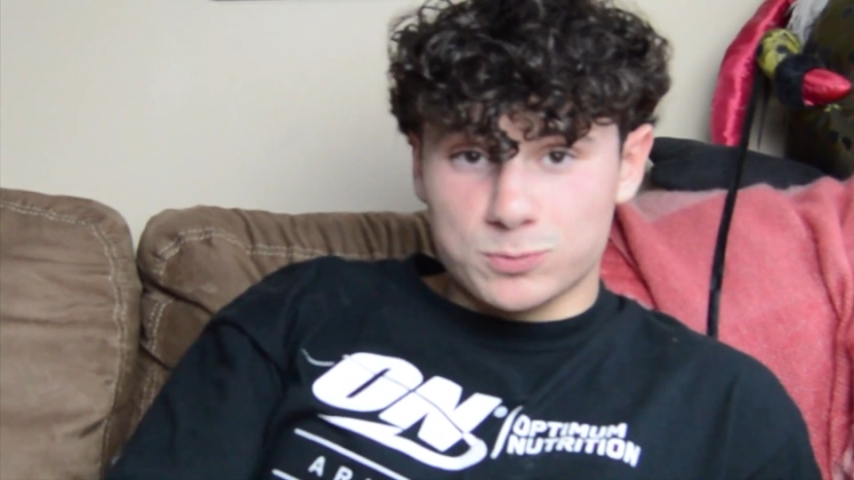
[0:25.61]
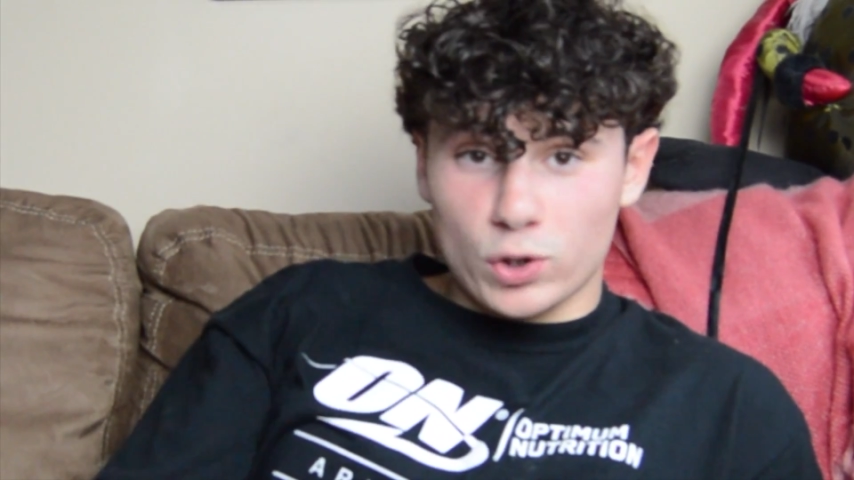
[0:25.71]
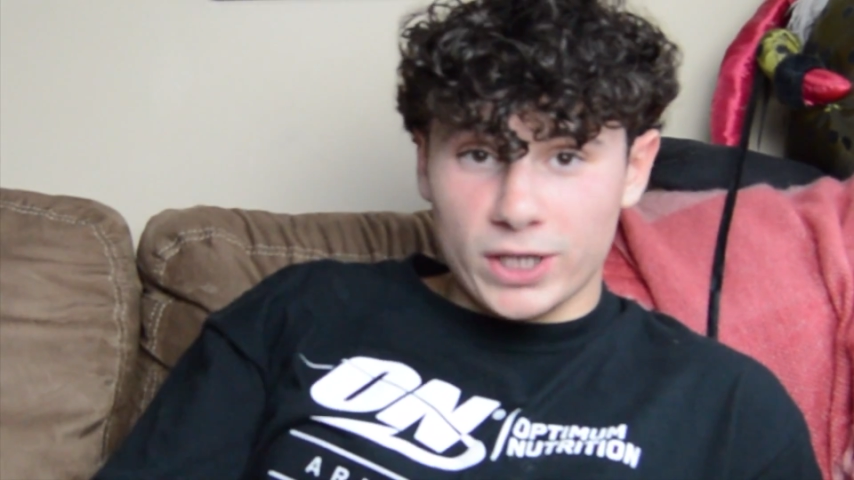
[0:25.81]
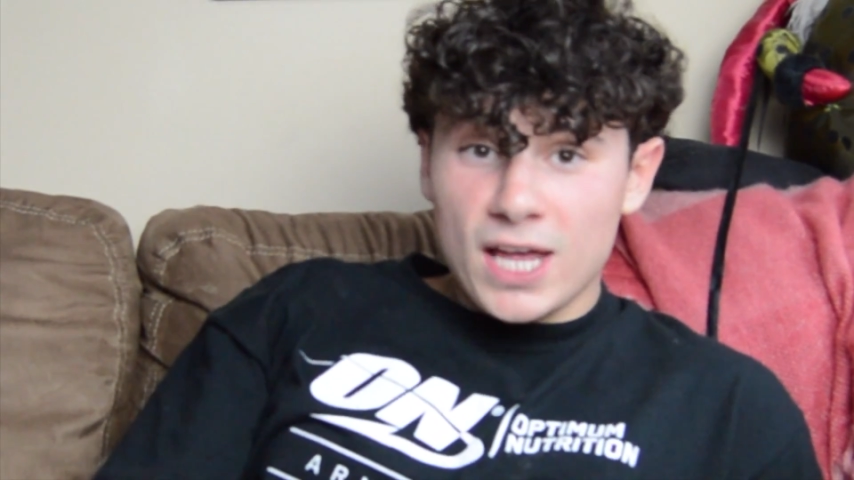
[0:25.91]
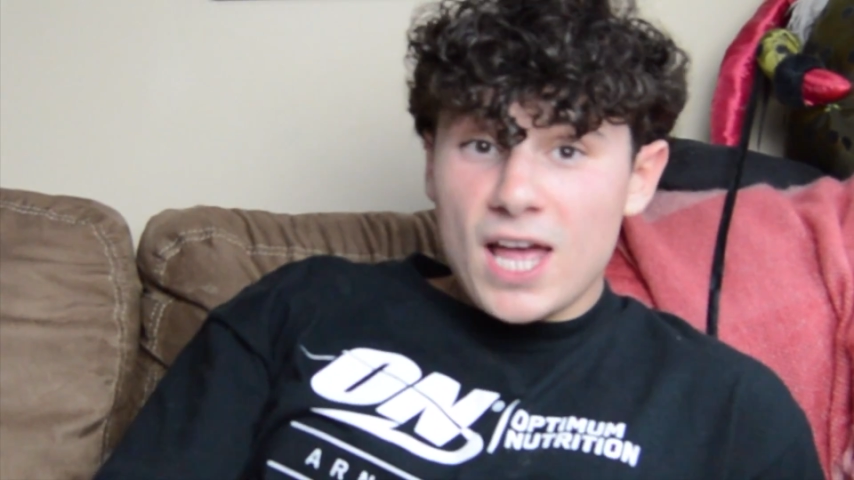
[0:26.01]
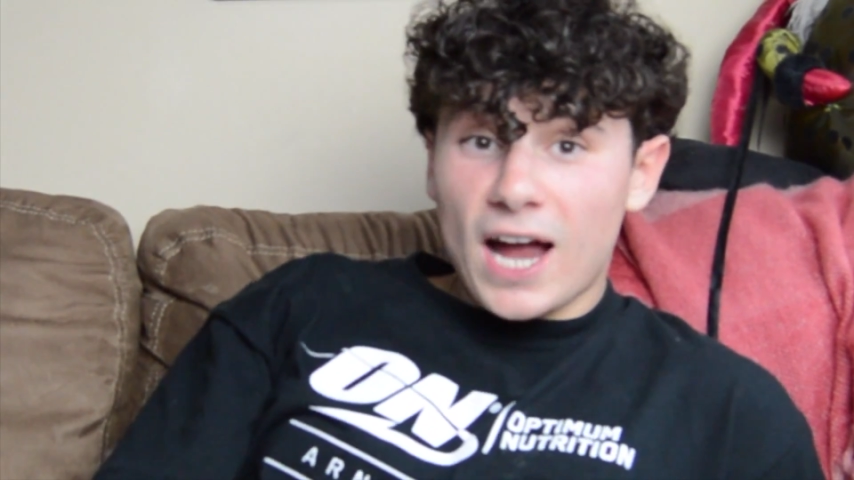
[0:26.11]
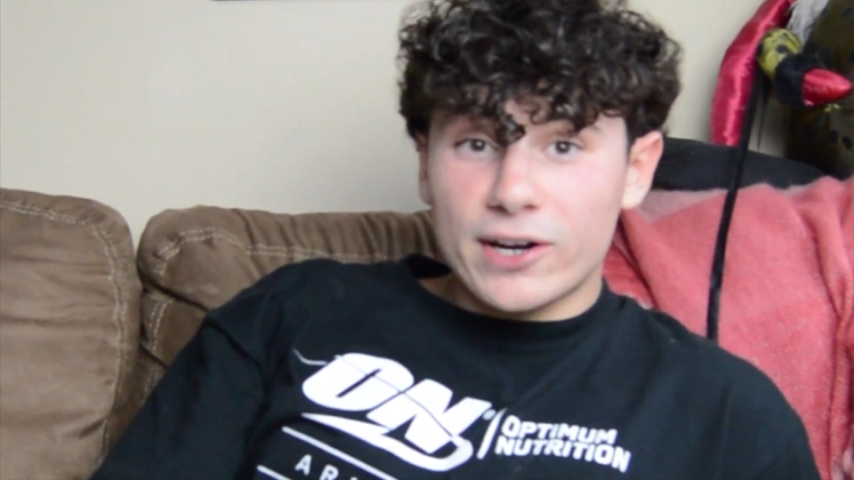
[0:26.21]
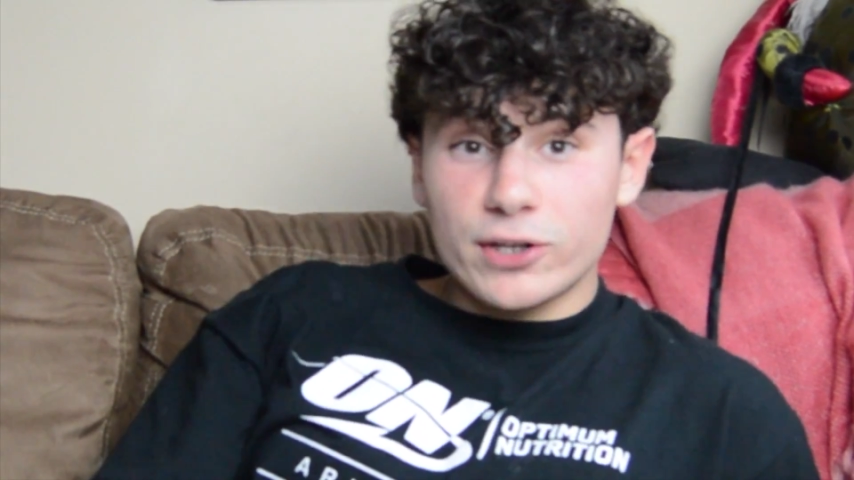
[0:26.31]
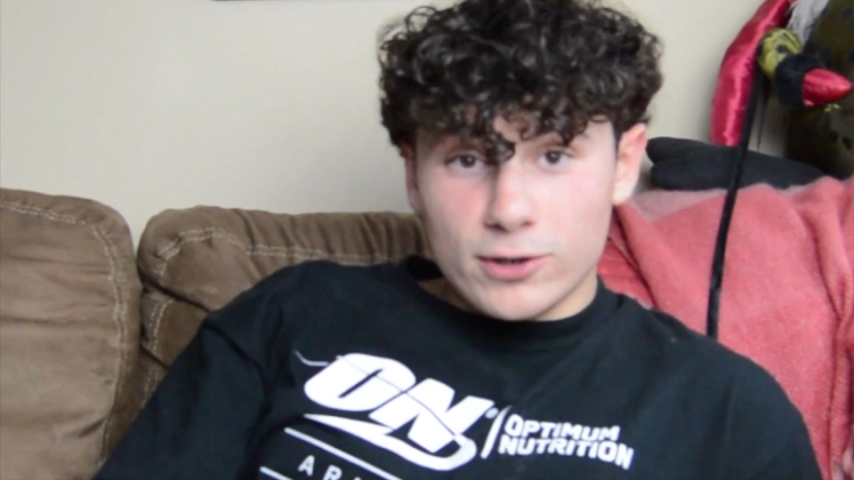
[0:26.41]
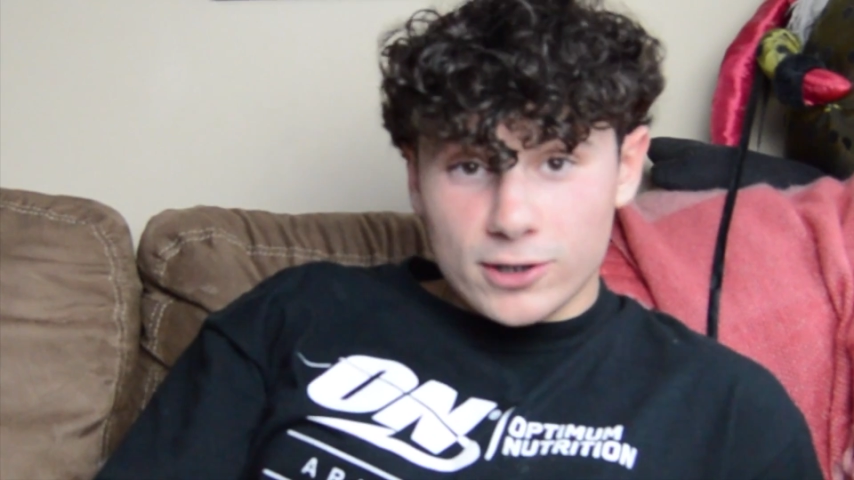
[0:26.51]
morning, I
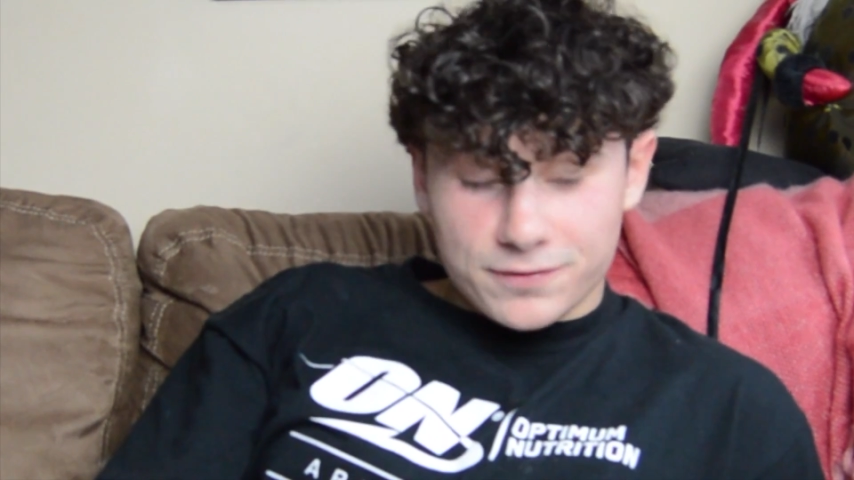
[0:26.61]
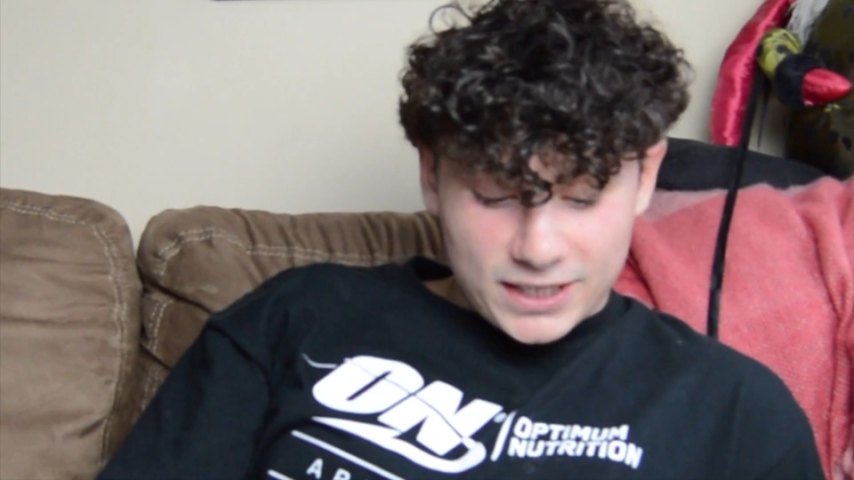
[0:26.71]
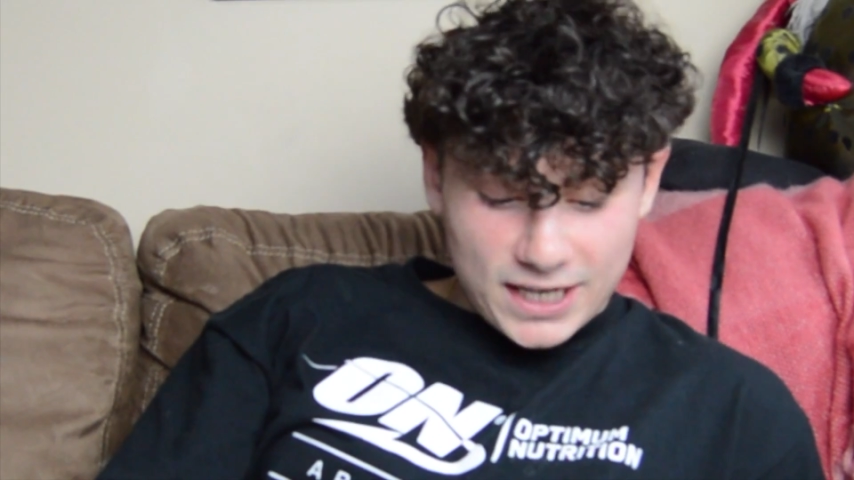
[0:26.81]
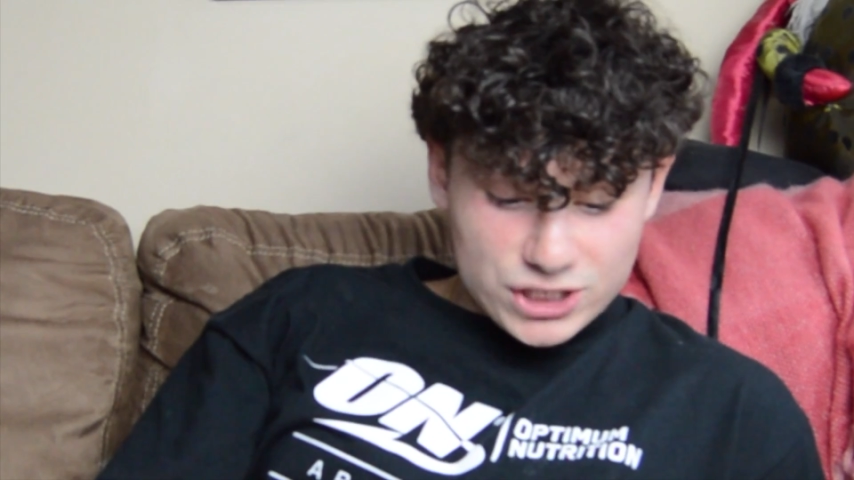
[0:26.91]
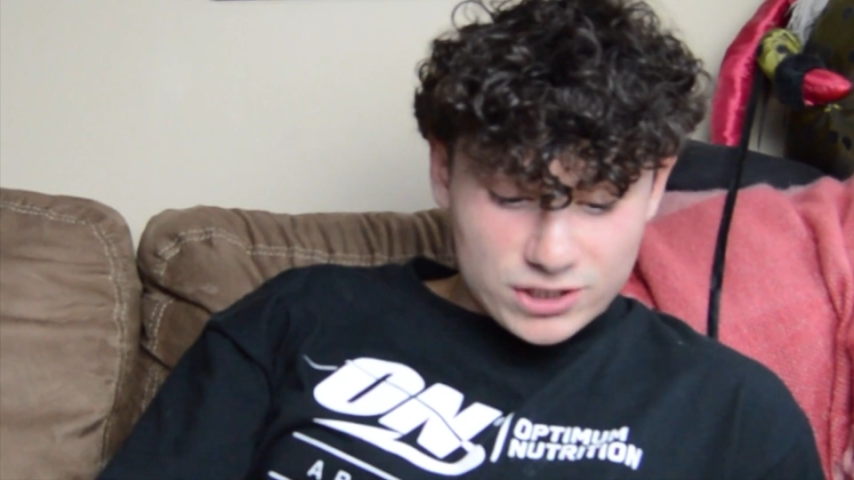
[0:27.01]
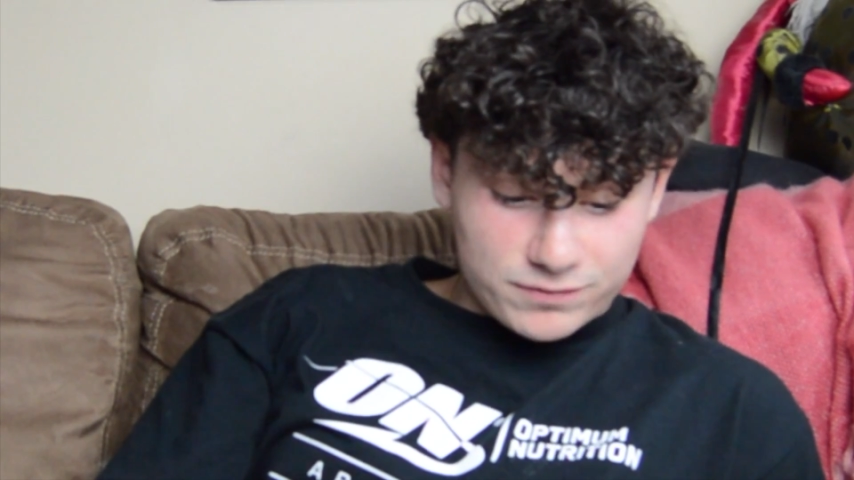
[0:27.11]
got a notification